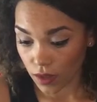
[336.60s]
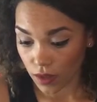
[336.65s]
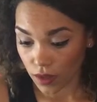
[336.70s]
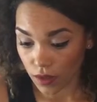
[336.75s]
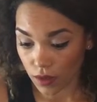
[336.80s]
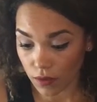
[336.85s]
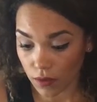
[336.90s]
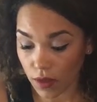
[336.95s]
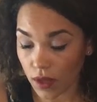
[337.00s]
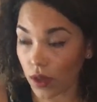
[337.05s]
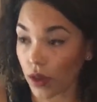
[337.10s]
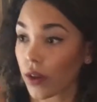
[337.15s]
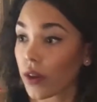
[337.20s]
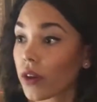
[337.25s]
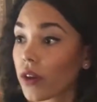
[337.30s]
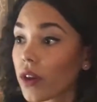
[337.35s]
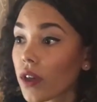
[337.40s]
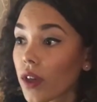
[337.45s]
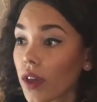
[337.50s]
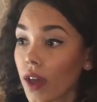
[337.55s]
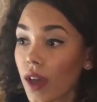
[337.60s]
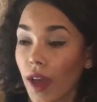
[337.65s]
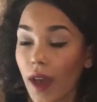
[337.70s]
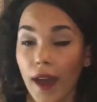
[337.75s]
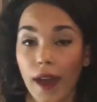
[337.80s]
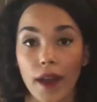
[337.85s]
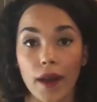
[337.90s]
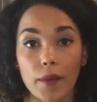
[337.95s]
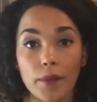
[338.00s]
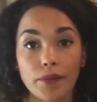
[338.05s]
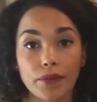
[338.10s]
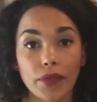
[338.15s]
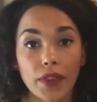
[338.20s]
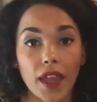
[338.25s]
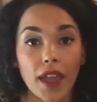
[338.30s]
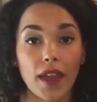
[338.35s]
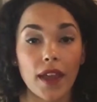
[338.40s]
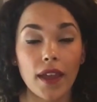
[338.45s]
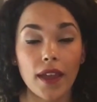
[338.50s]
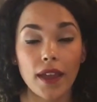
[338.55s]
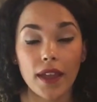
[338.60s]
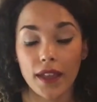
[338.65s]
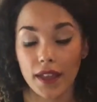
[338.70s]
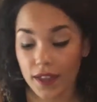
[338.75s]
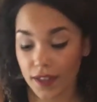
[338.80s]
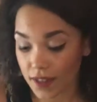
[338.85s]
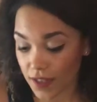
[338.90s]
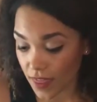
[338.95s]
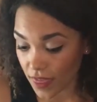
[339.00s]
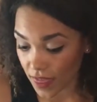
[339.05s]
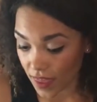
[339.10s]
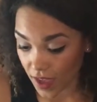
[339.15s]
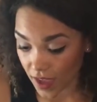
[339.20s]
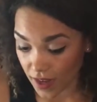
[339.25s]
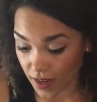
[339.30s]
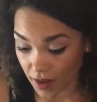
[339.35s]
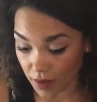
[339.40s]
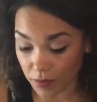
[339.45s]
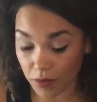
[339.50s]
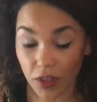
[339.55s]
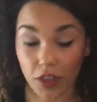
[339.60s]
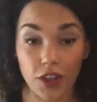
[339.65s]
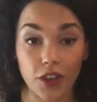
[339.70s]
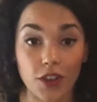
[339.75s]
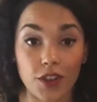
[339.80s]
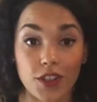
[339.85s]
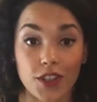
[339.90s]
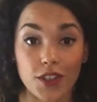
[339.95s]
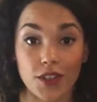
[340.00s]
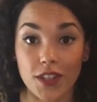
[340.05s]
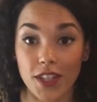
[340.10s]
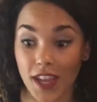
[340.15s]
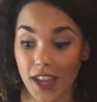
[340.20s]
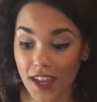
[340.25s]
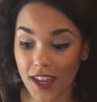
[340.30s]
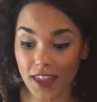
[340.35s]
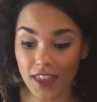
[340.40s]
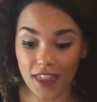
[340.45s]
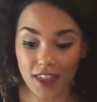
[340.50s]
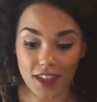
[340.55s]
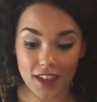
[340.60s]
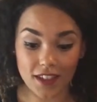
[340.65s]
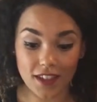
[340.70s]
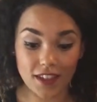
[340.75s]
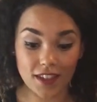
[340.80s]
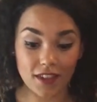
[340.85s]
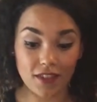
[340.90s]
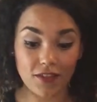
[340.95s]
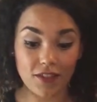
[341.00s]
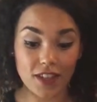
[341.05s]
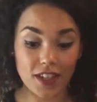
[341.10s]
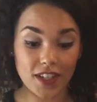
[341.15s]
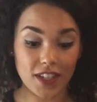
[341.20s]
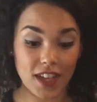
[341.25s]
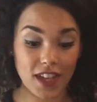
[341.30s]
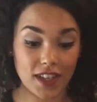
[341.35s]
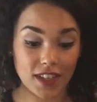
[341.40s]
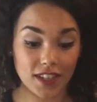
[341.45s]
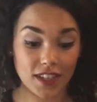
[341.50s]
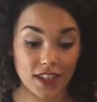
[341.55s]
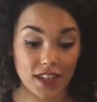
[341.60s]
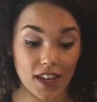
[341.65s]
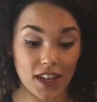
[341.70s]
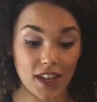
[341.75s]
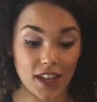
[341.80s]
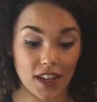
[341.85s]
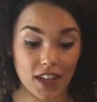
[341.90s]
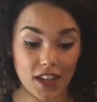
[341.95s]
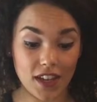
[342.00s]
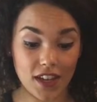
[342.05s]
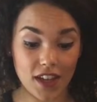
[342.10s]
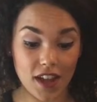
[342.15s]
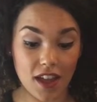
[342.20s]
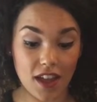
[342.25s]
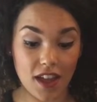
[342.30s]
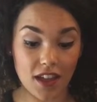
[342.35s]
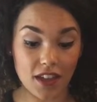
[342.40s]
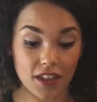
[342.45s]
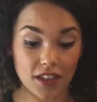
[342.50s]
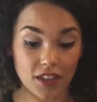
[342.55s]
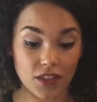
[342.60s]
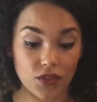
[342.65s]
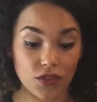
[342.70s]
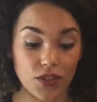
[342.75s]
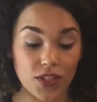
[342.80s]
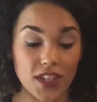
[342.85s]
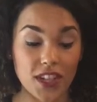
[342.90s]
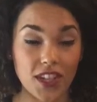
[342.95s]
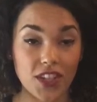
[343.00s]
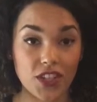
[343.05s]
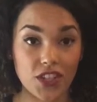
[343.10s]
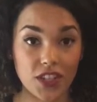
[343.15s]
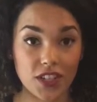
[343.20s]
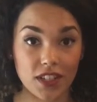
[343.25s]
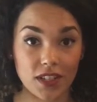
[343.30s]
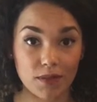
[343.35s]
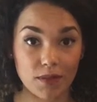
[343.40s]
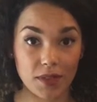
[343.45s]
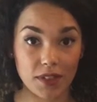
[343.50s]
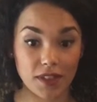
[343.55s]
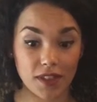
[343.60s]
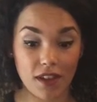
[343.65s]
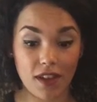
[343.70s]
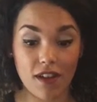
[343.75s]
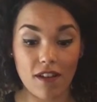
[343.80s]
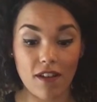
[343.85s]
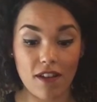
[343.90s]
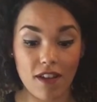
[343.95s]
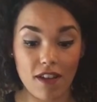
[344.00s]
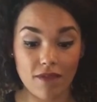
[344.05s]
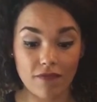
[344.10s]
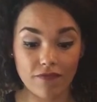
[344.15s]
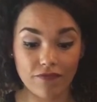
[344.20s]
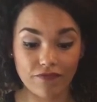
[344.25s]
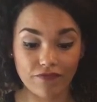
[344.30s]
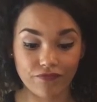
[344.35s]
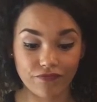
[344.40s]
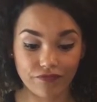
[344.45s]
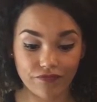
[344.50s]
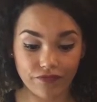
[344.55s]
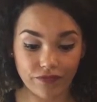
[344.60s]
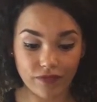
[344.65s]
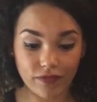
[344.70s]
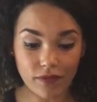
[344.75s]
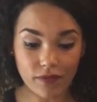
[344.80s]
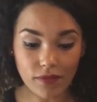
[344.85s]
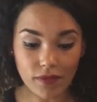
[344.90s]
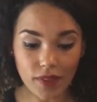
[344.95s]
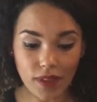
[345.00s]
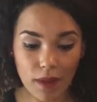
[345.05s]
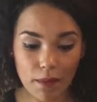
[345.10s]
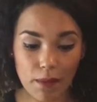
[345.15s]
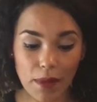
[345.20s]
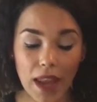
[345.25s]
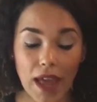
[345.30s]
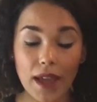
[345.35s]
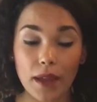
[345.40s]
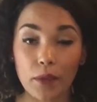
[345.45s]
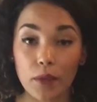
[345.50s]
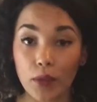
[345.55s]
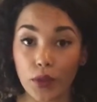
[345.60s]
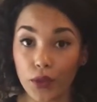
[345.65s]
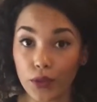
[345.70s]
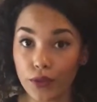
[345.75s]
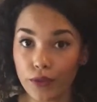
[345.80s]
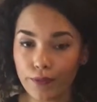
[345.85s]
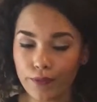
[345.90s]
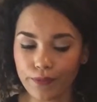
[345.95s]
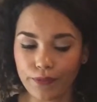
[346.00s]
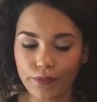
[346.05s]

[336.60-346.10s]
There we go. And then I'm going to take this fantastic NARS Audacious mascara, Black Moon.